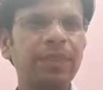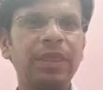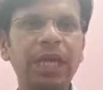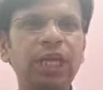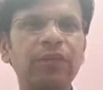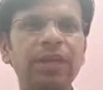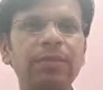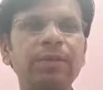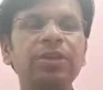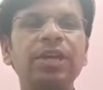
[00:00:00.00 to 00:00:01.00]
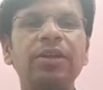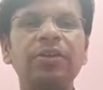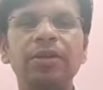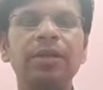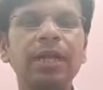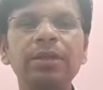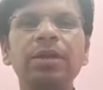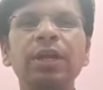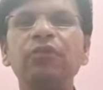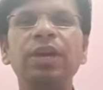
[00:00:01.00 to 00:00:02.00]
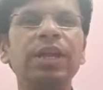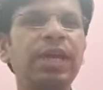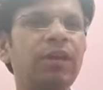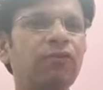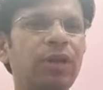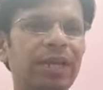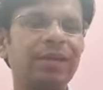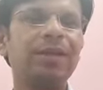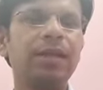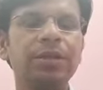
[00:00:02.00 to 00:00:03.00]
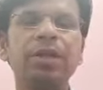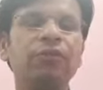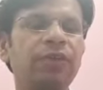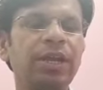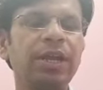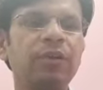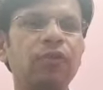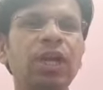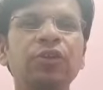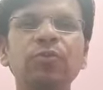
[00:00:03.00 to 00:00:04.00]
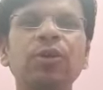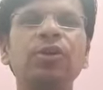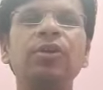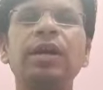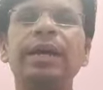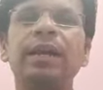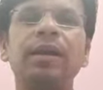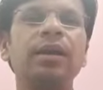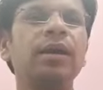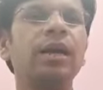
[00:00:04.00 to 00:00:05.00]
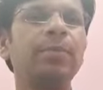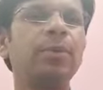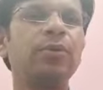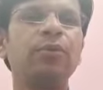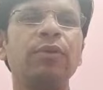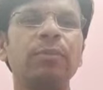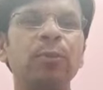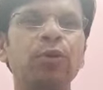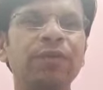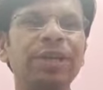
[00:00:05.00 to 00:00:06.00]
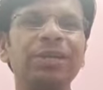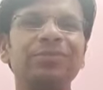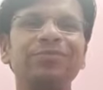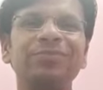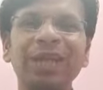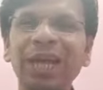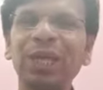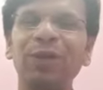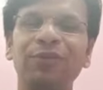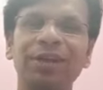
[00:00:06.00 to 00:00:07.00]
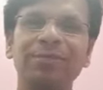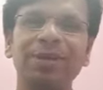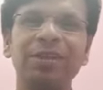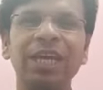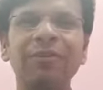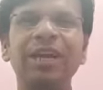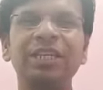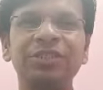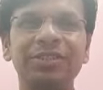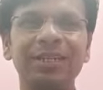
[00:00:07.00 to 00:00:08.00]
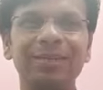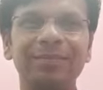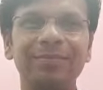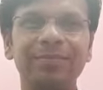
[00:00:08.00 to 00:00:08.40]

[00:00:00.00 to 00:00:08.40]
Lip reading: Thank you very much, and listen it very carefully. Tomorrow I'll upload one more video. Thank you very much. Have a nice day.